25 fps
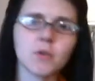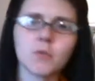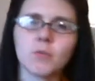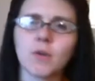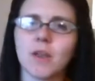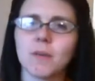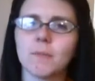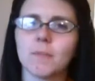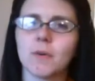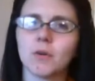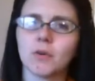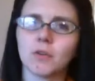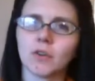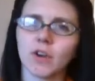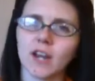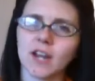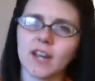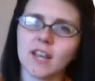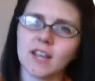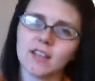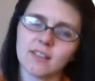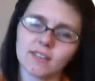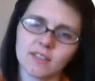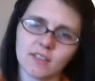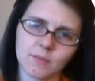the rainbow
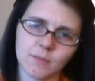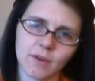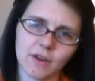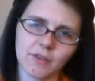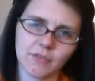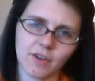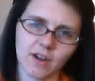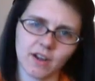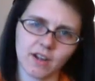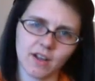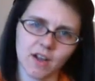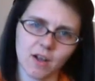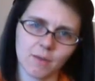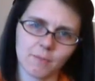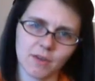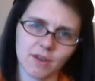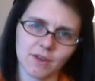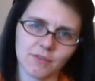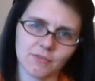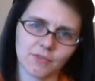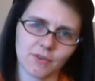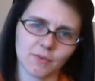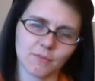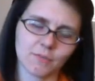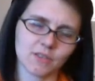gradient that my friend got me
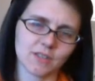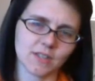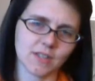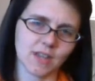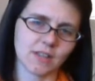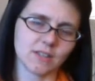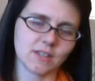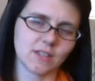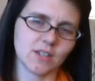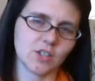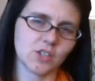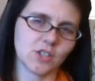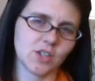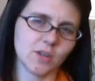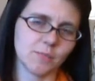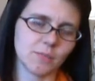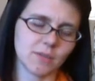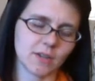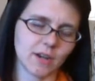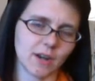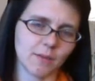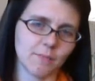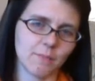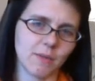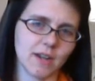from the Sassy Sheep
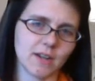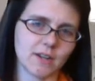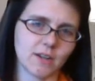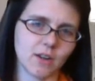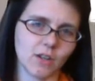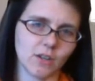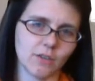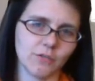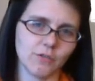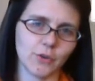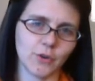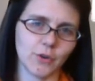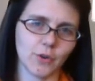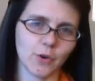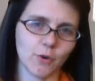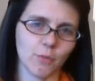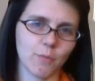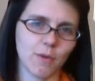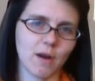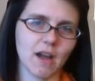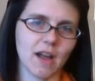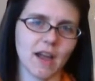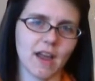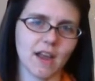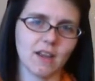that I begged all of you to go
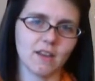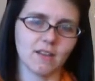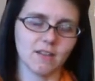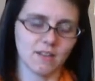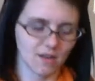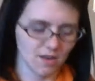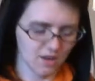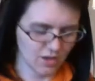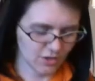buy